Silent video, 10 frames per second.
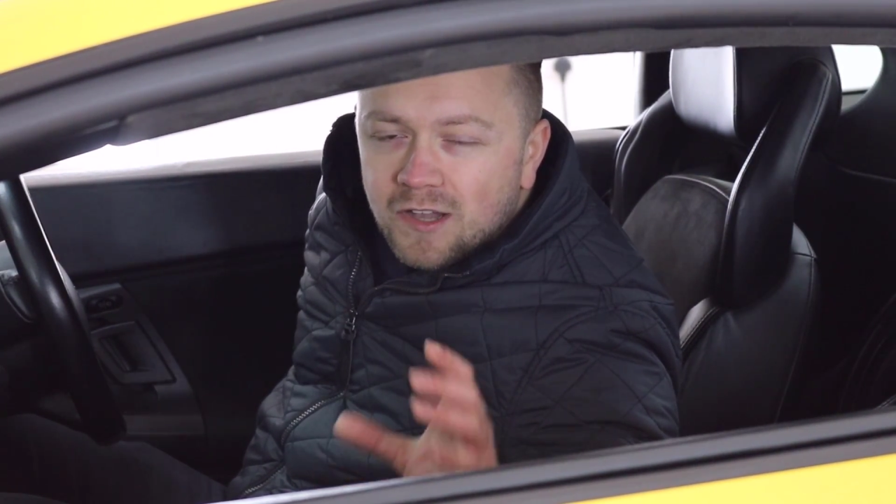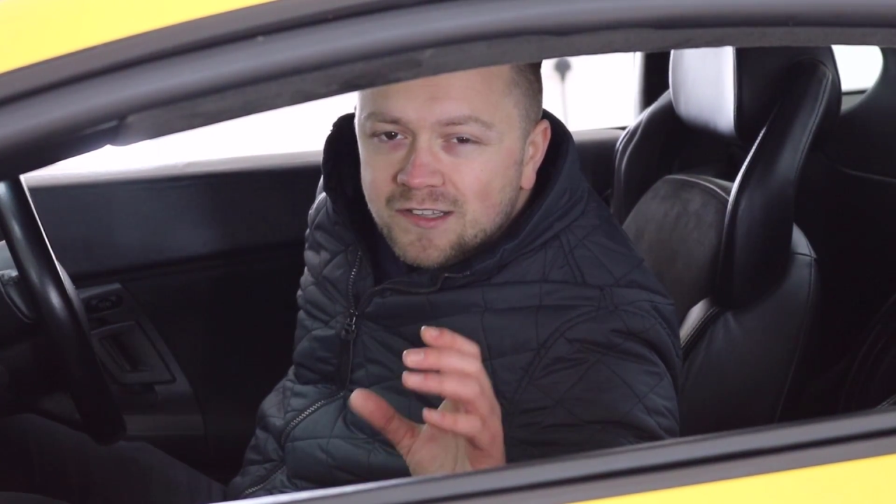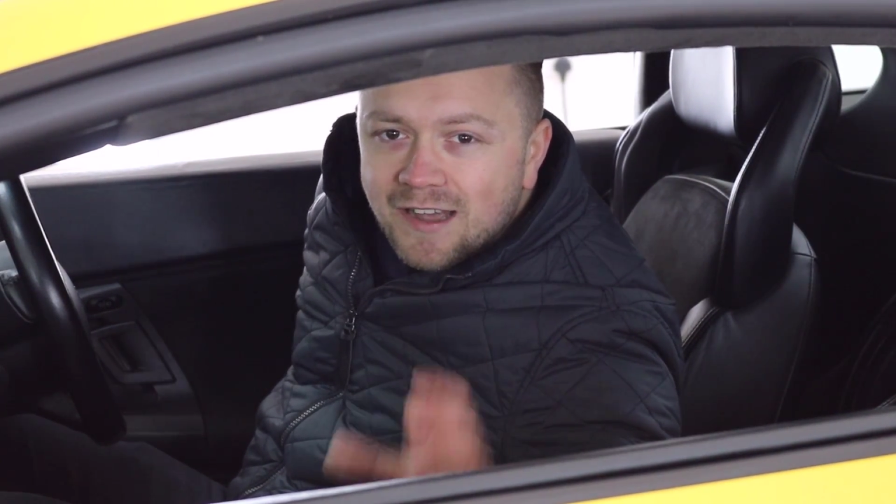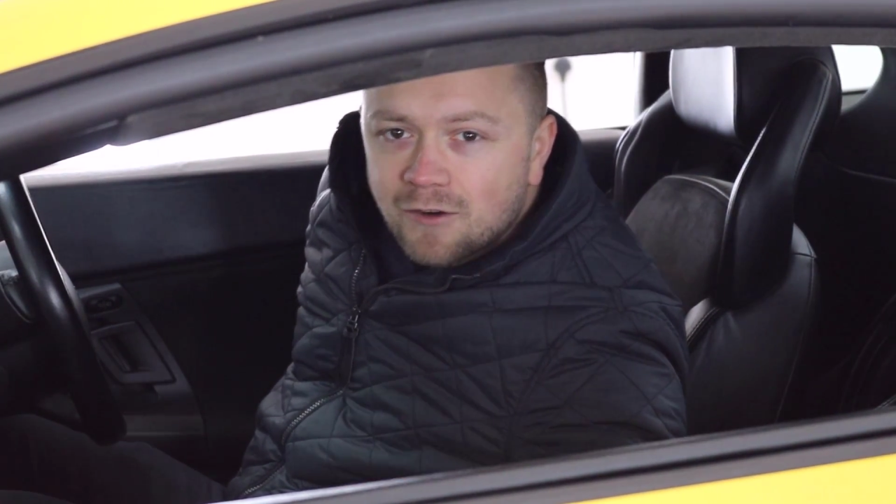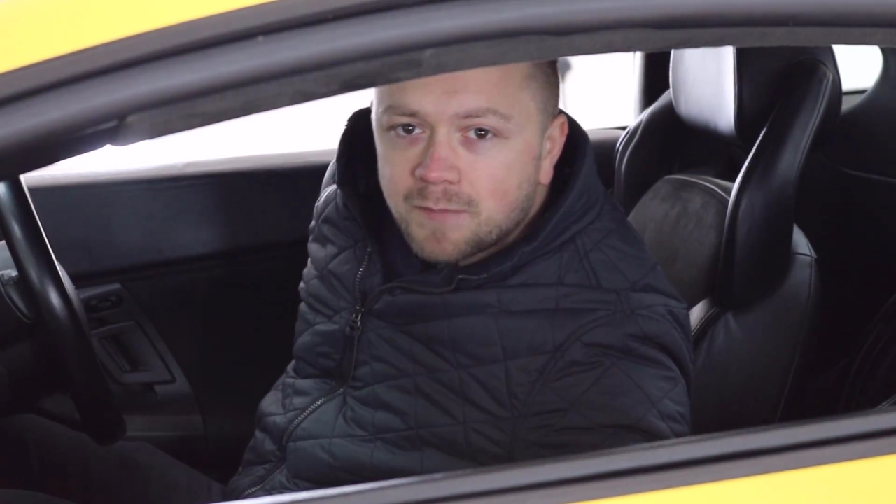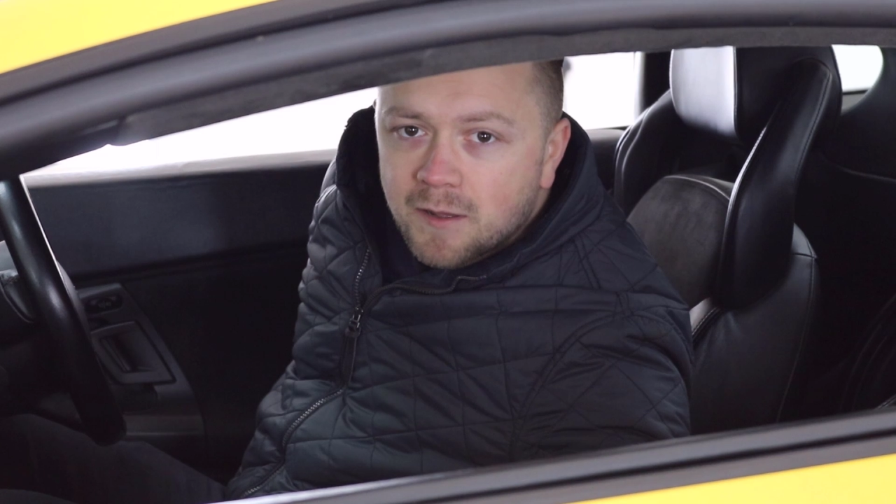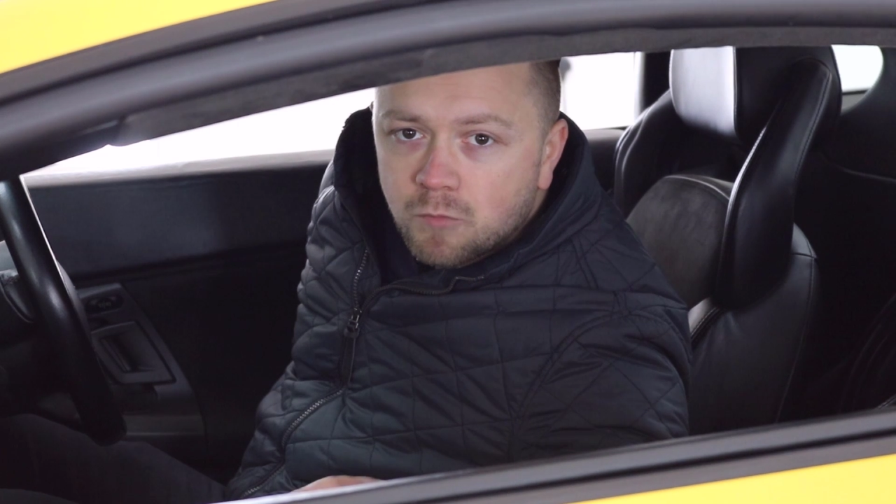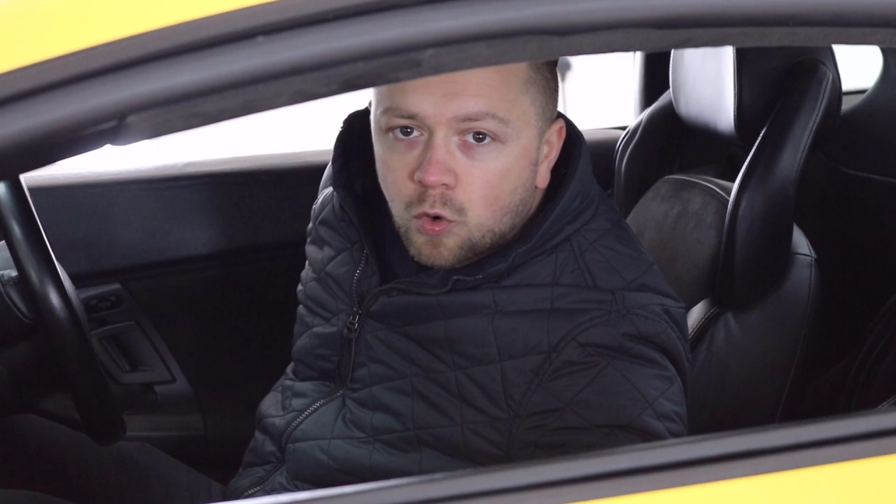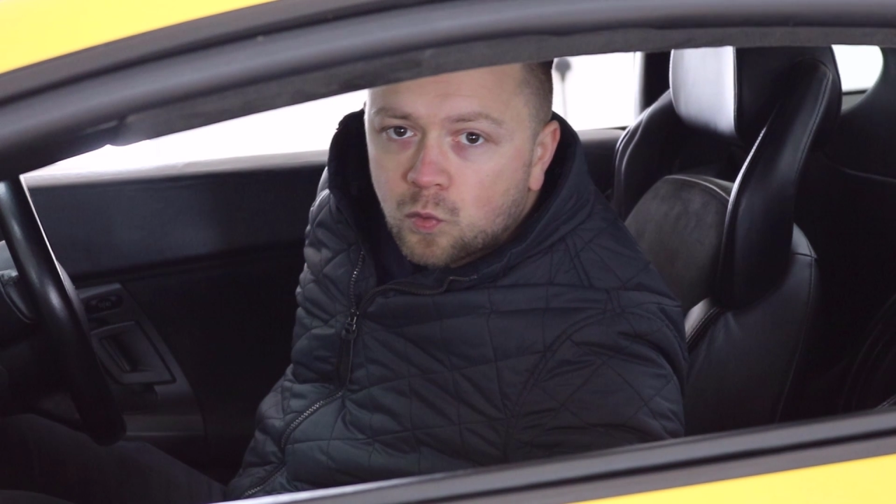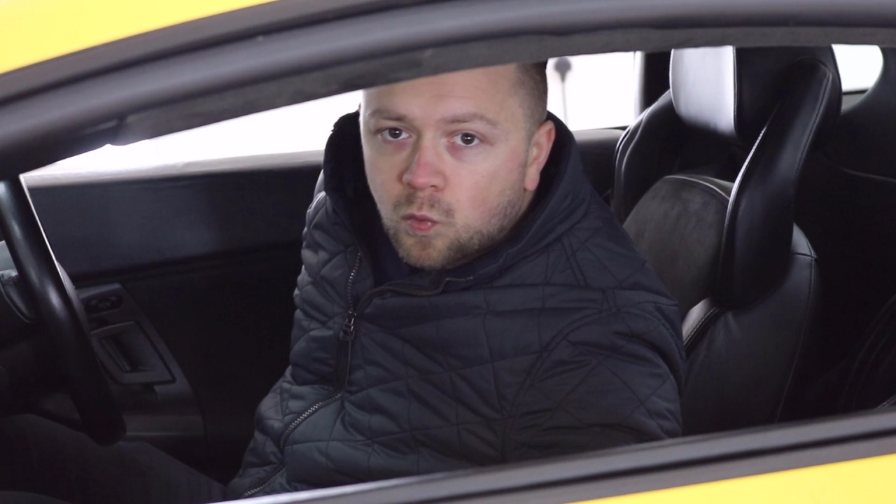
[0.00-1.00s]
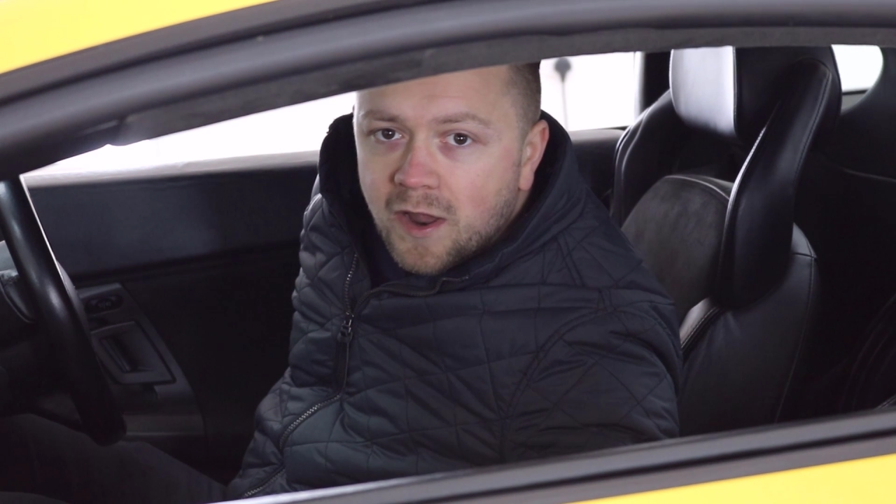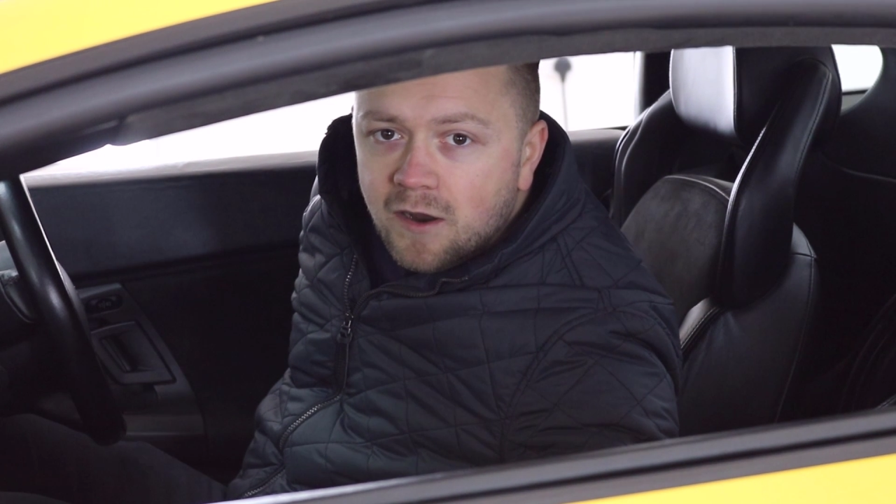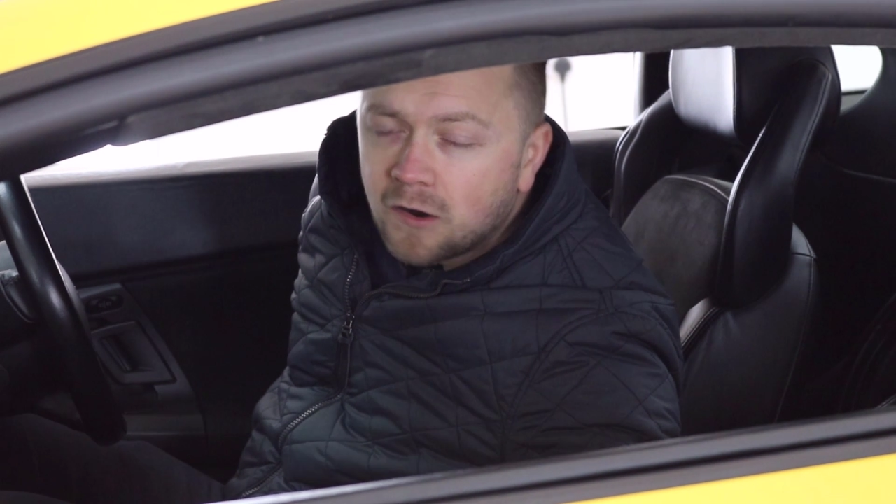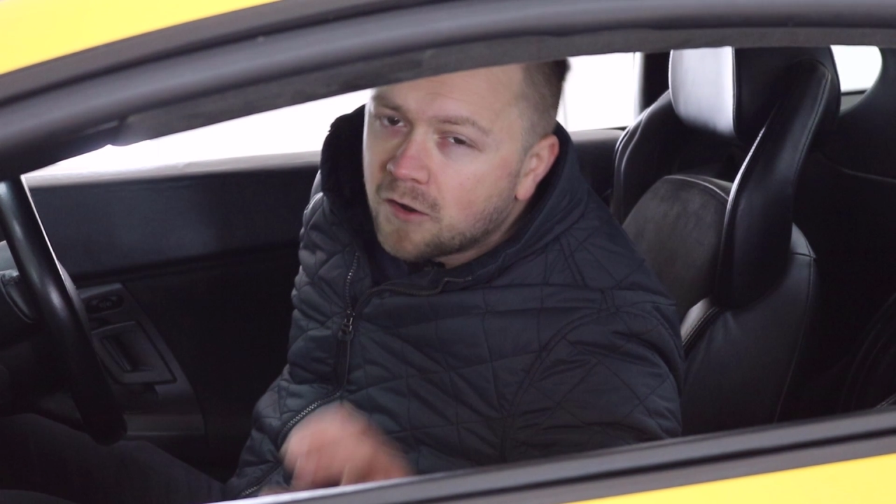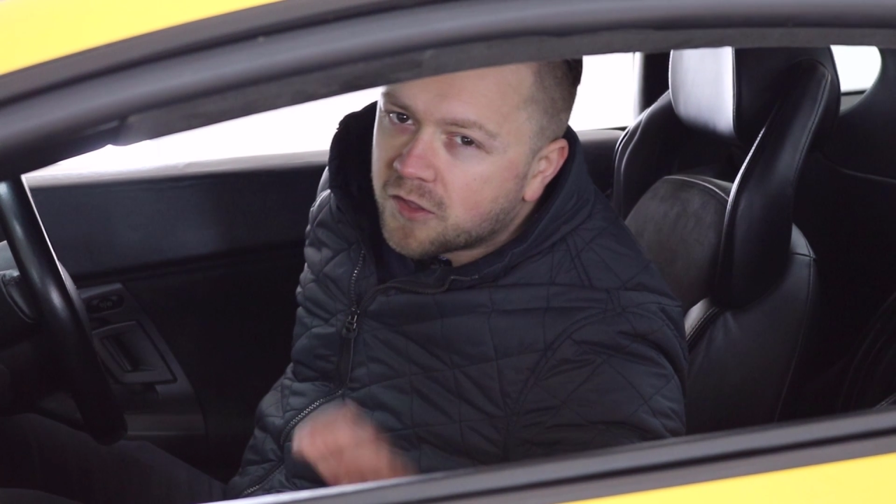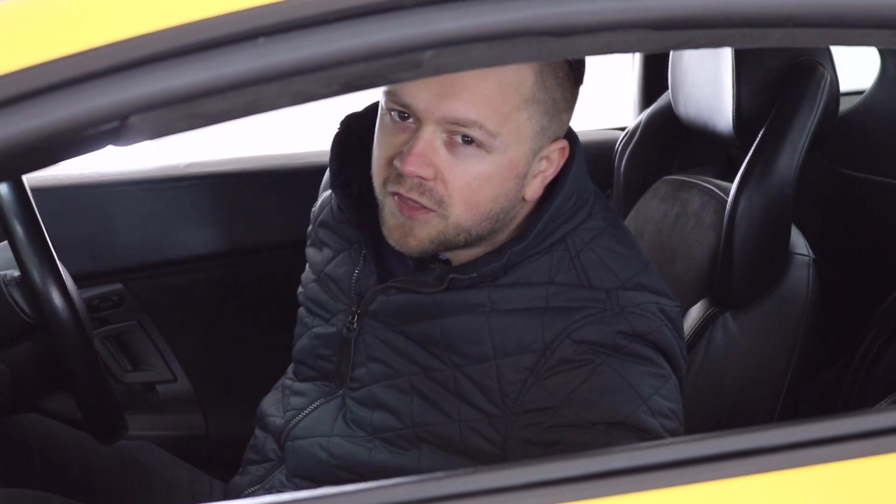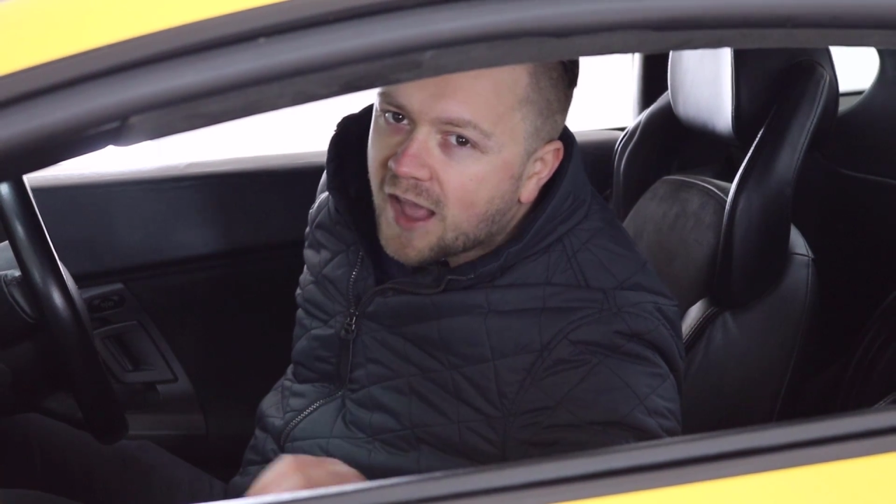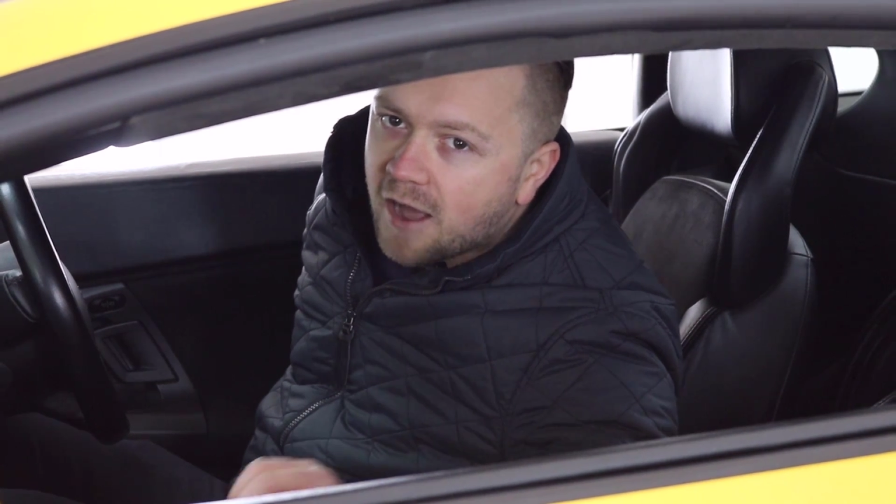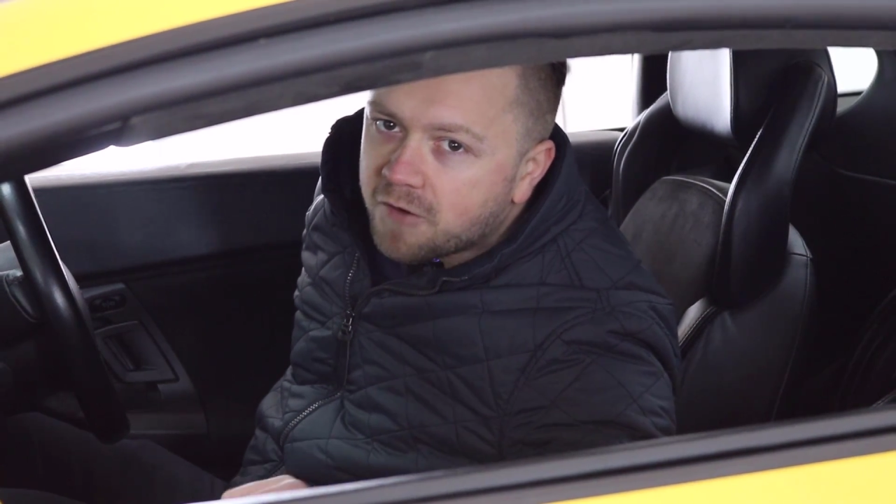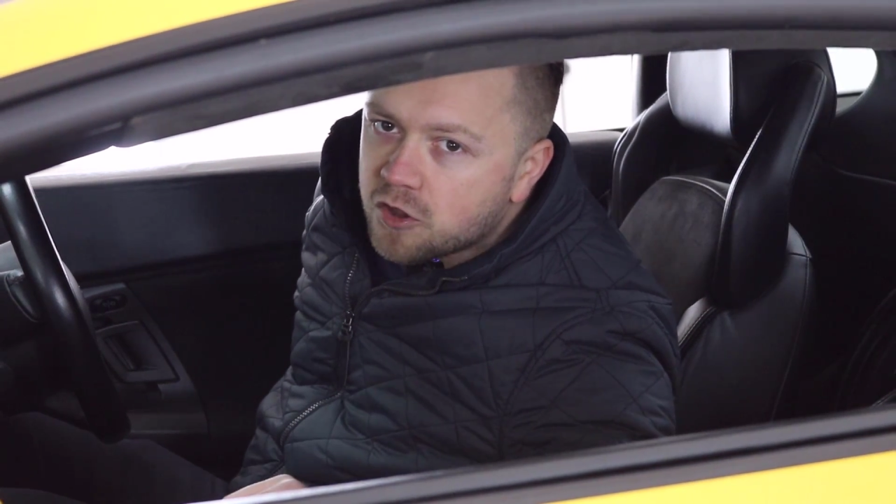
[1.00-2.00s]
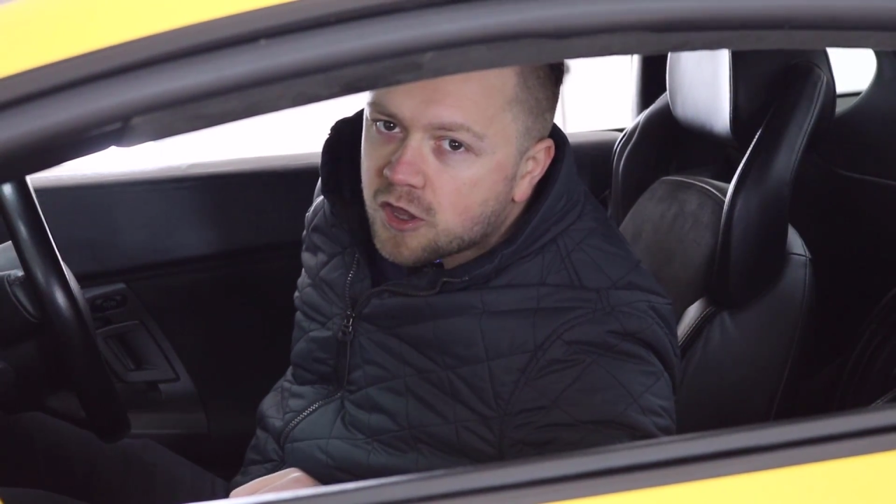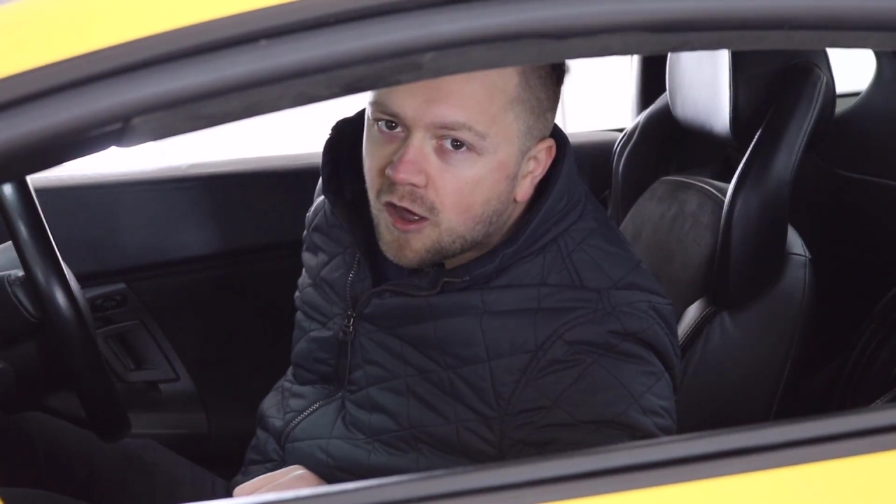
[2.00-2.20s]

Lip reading: a little bit more wear than the average